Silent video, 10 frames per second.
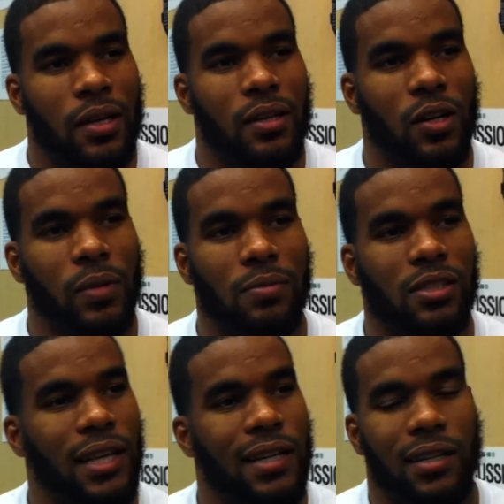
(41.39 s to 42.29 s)
you know, man, I'm just
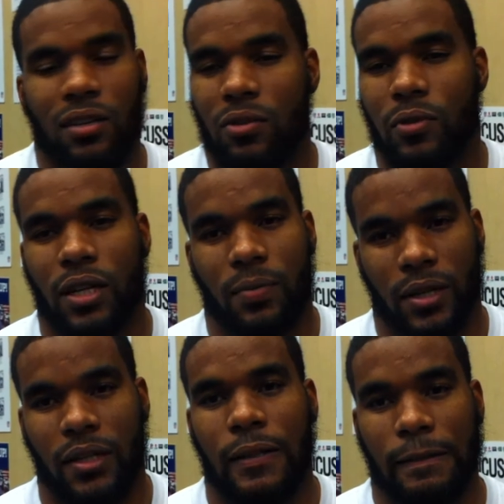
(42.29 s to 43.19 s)
glad to get a
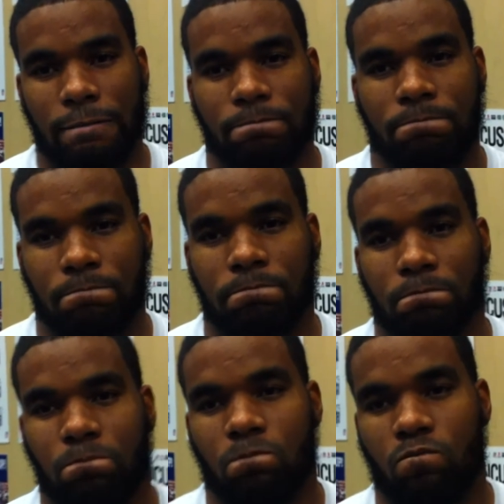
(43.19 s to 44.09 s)

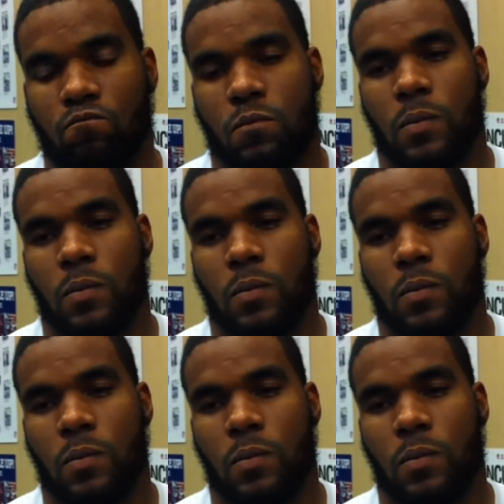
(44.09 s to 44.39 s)
win.